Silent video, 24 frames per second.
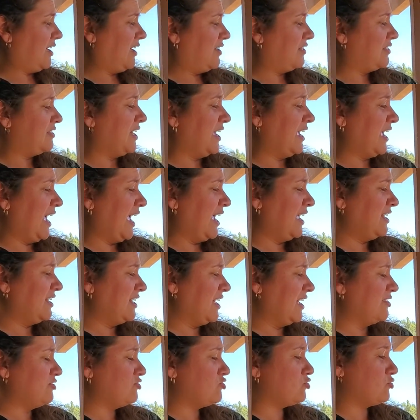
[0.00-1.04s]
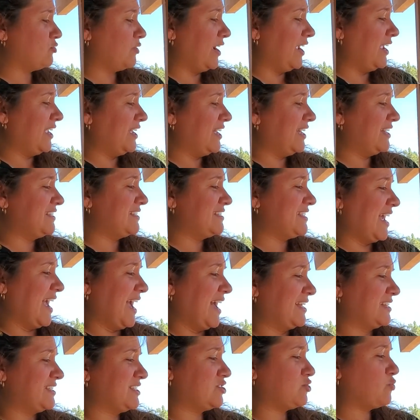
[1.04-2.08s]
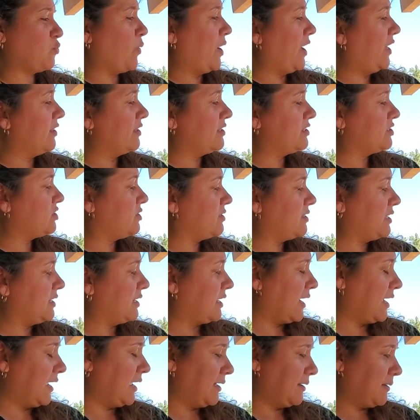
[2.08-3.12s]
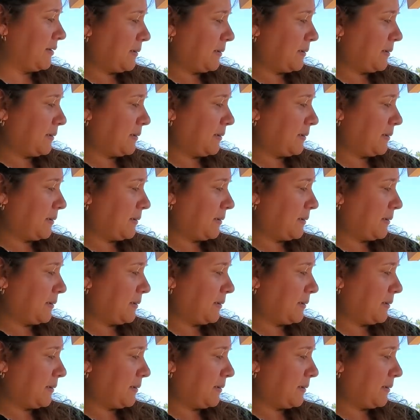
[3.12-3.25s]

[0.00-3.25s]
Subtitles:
They ate and drank and danced well into the night.